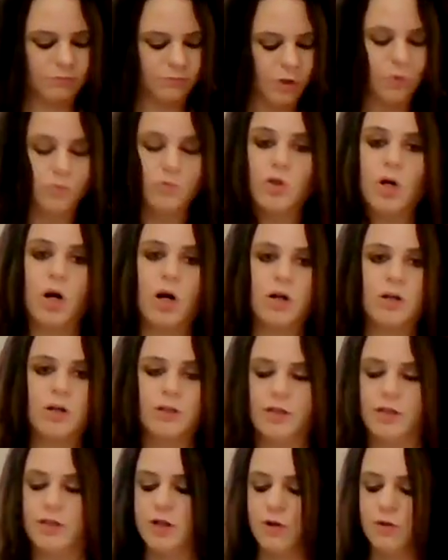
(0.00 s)
don't talk,
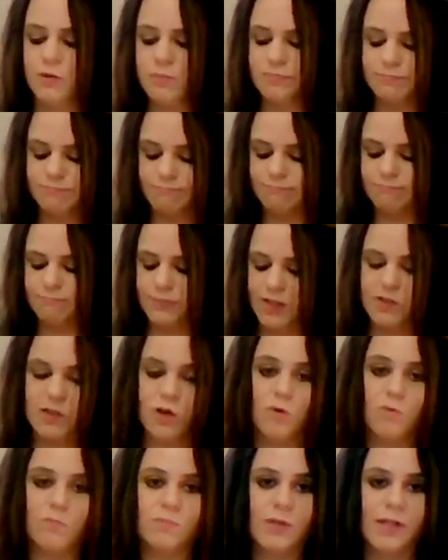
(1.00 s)
that
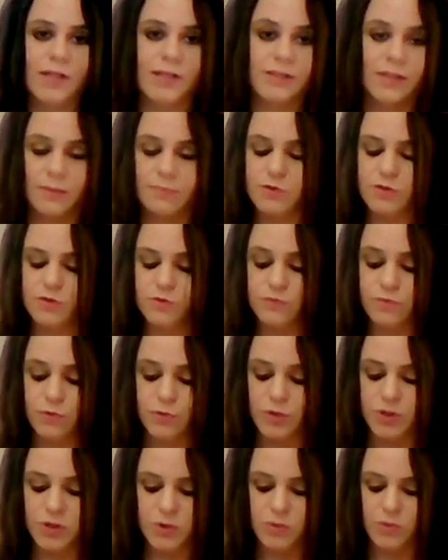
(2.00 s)
don't accept you for
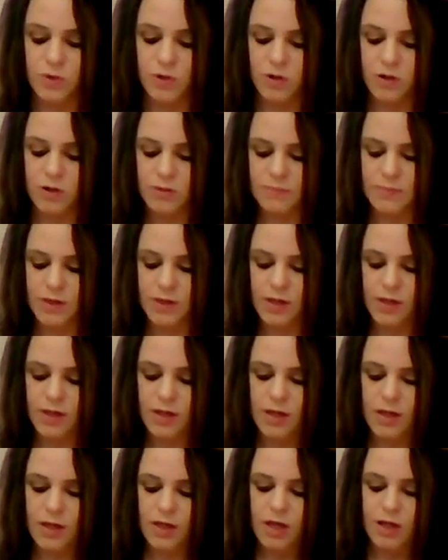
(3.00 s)
who you are,
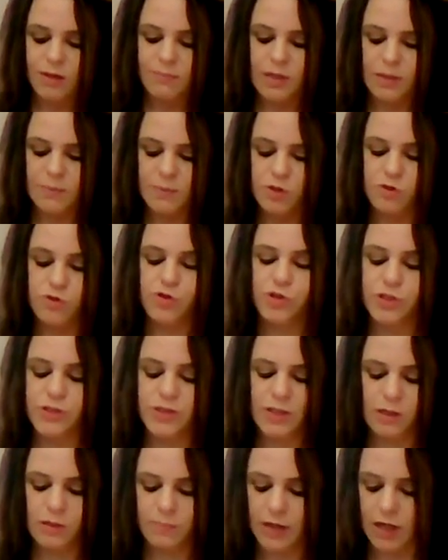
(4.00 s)
maybe you should
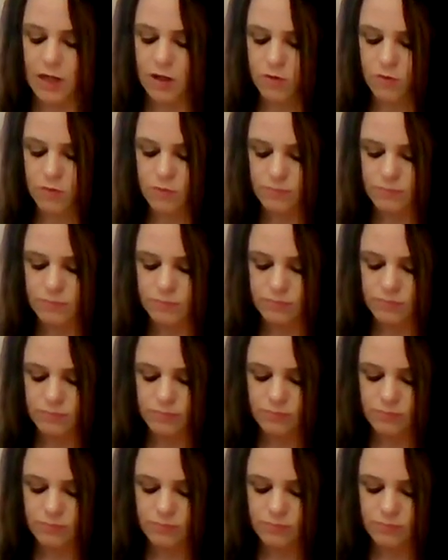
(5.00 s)
think about